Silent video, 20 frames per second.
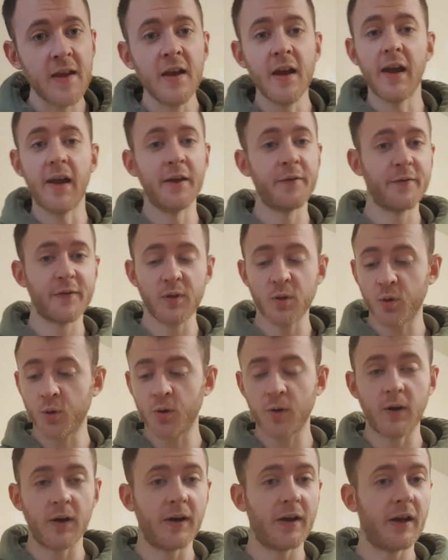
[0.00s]
If
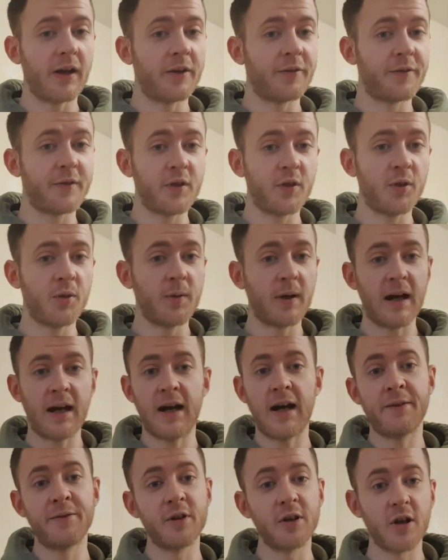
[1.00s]
you
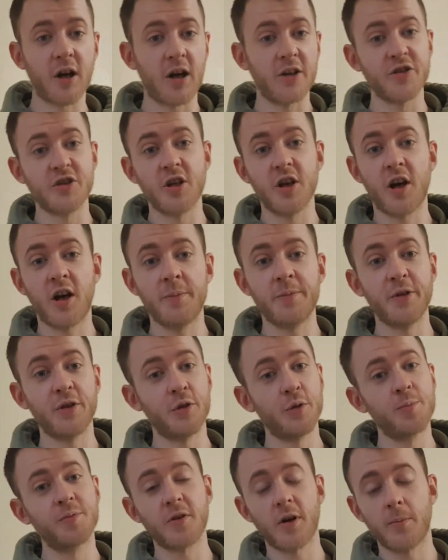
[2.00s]
haven't got a job,
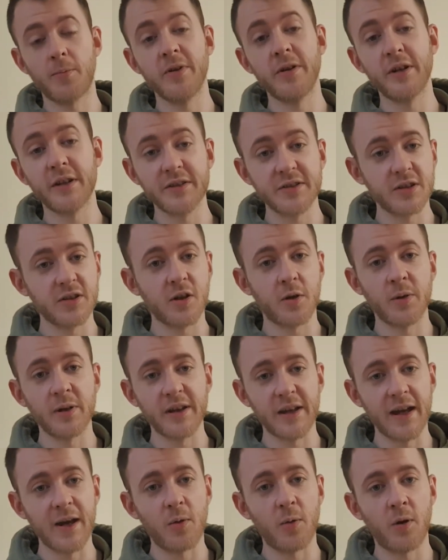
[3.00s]
you probably need to go and
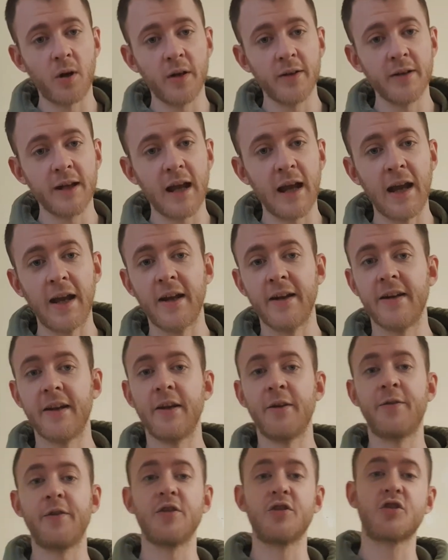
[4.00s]
get one. And
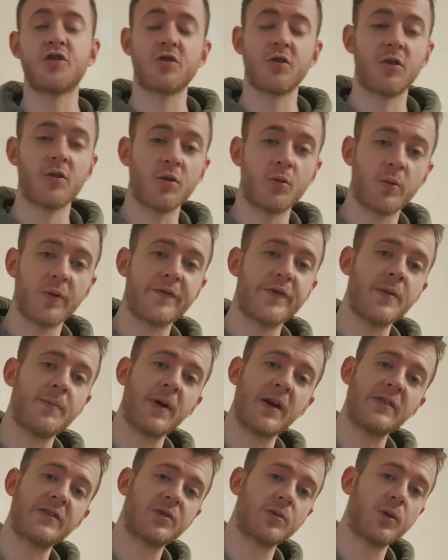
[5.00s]
if you struggle with your
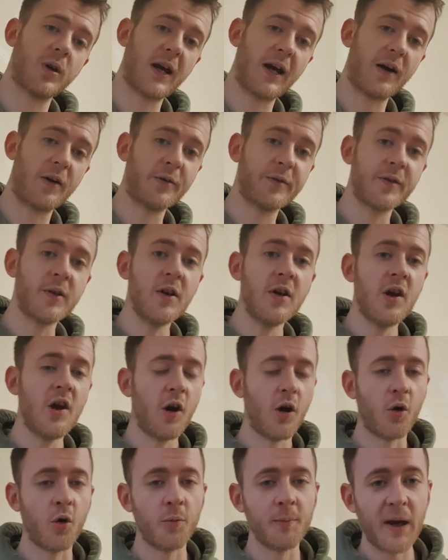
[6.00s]
mental health,
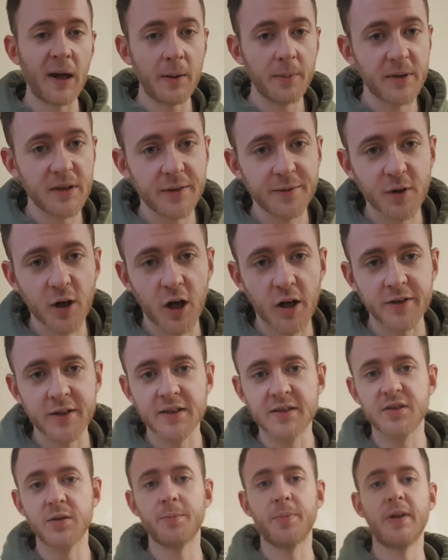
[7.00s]
or maybe you've got a
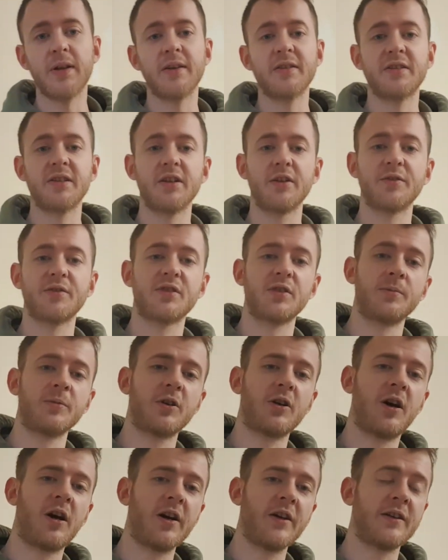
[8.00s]
disability of some
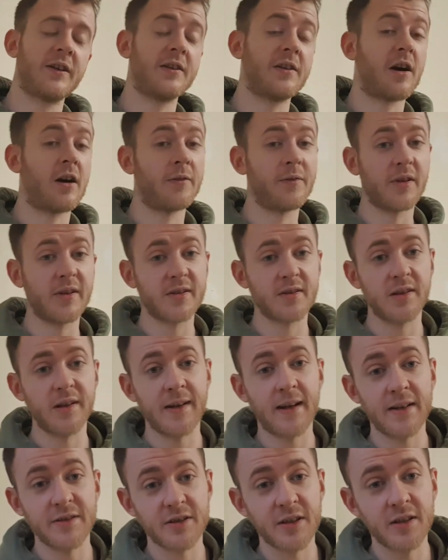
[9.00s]
kind, then obviously
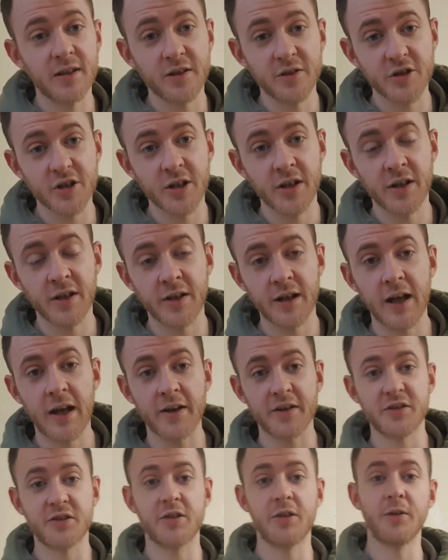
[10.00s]
that's a legit
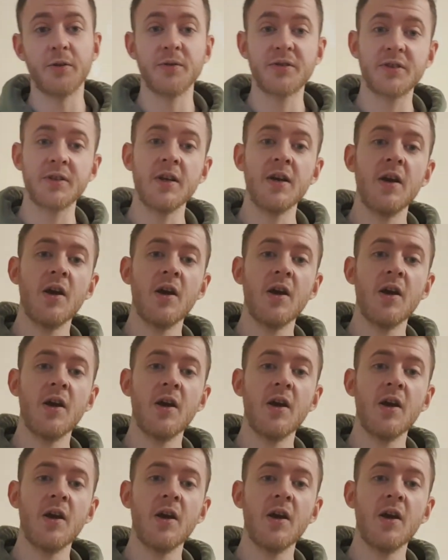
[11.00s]
excuse.